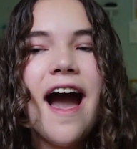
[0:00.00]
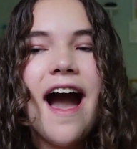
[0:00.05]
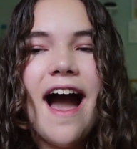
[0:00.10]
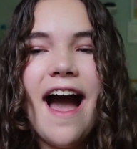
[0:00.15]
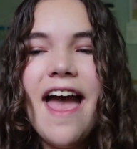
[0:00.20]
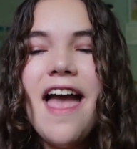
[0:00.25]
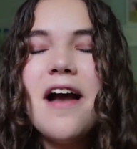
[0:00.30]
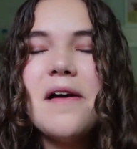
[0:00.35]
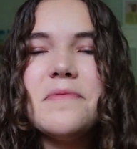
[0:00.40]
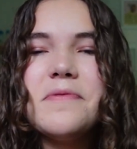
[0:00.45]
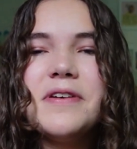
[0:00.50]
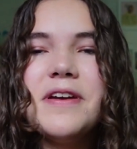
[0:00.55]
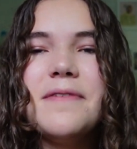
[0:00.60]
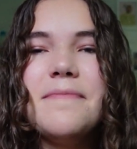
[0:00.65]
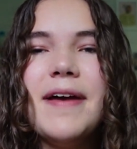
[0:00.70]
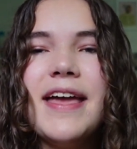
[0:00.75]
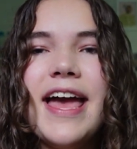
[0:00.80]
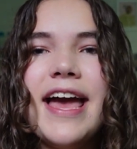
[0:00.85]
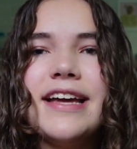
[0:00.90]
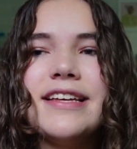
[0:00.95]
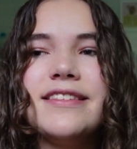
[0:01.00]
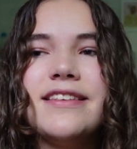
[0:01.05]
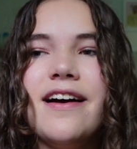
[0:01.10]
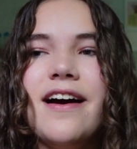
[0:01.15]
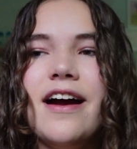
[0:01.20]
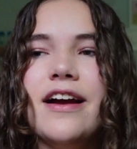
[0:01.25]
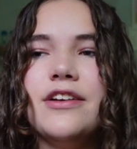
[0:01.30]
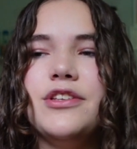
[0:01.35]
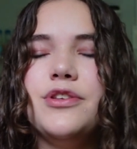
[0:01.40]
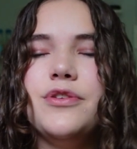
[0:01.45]
I upgraded my
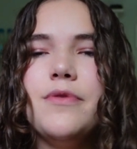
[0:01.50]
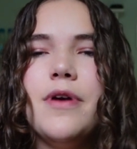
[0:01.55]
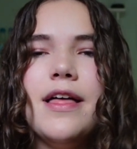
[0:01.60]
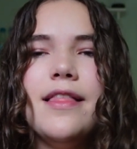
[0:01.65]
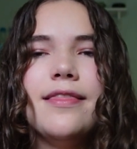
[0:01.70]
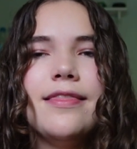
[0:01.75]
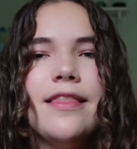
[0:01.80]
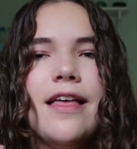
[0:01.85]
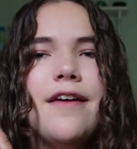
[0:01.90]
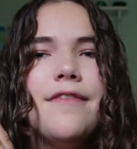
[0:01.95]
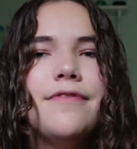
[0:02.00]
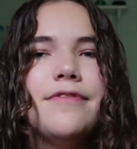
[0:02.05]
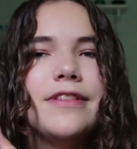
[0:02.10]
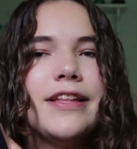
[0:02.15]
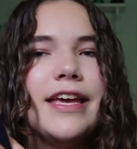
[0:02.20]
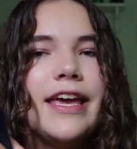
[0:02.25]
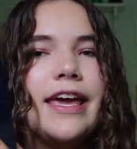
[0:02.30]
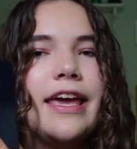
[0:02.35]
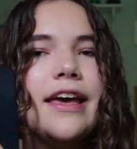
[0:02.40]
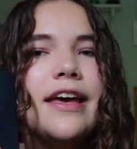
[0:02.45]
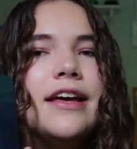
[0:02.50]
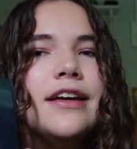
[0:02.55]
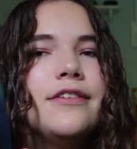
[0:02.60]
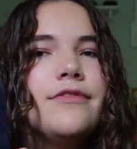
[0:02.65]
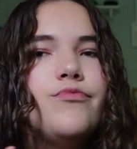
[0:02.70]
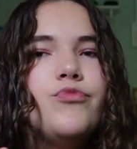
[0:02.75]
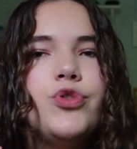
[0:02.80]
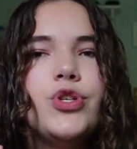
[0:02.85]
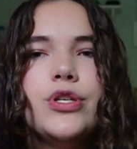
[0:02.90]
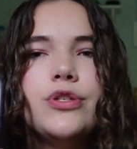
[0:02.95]
XR to a lovely,
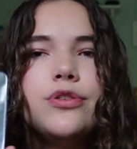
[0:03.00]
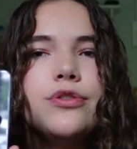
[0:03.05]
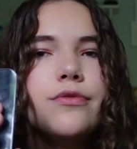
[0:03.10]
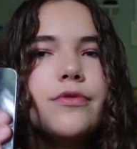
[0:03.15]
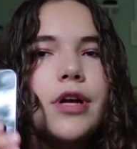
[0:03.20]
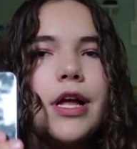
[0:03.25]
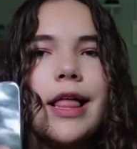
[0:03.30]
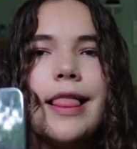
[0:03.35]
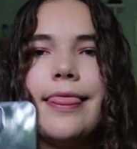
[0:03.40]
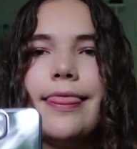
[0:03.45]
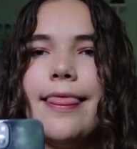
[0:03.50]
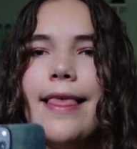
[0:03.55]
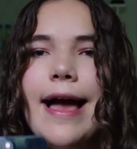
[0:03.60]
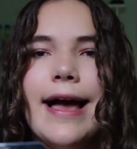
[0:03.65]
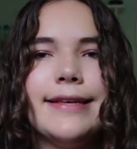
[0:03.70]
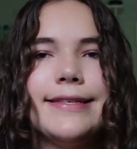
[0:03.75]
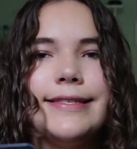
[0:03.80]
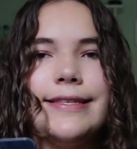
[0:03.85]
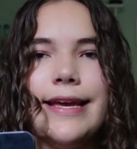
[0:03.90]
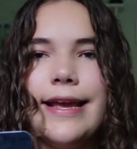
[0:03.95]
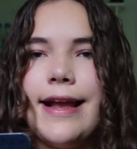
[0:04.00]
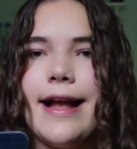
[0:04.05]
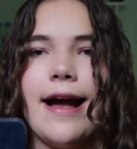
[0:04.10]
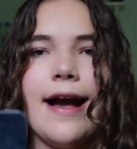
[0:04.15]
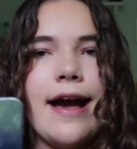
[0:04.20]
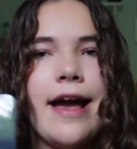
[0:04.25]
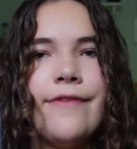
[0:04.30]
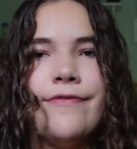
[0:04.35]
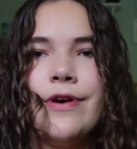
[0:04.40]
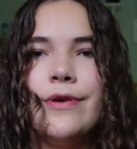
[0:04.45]
just classic
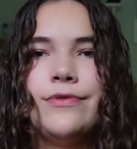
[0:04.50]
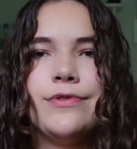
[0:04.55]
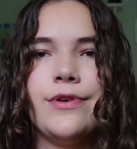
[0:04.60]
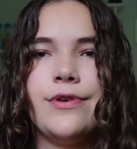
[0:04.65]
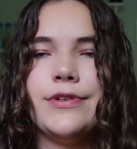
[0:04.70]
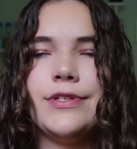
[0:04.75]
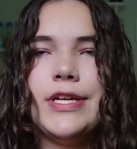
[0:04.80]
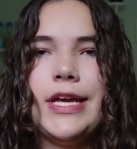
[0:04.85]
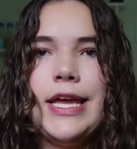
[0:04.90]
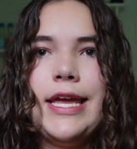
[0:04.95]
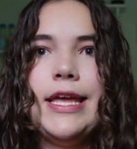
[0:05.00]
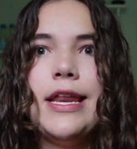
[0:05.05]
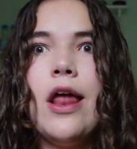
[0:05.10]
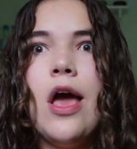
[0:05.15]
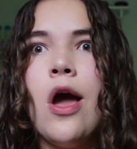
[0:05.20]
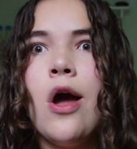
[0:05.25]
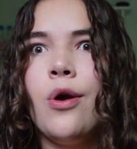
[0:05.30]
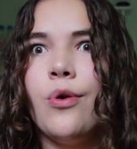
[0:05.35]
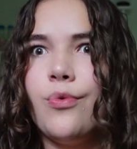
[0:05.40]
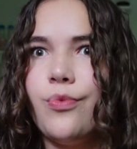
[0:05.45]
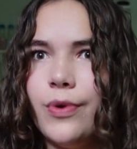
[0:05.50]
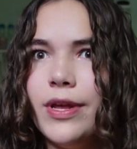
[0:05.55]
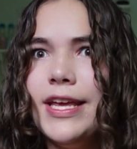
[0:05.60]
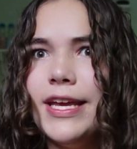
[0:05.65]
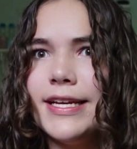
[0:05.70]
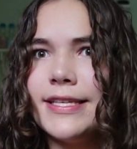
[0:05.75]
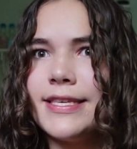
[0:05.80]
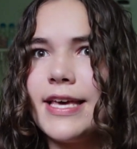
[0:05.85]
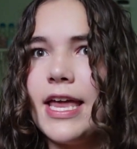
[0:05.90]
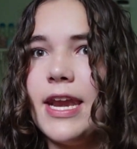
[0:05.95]
iPhone 13.
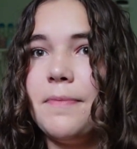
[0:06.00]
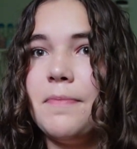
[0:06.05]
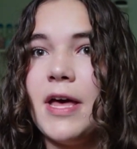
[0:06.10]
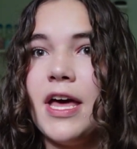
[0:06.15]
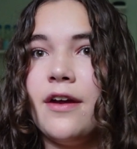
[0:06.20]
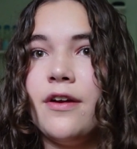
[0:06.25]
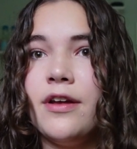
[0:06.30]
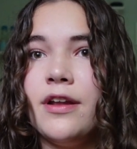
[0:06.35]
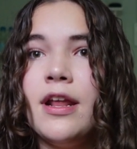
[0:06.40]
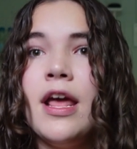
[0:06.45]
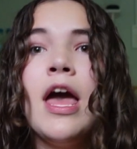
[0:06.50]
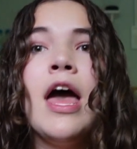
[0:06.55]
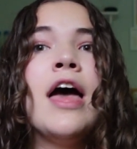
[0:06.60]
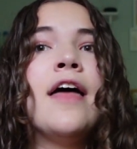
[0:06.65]
Really excited about it.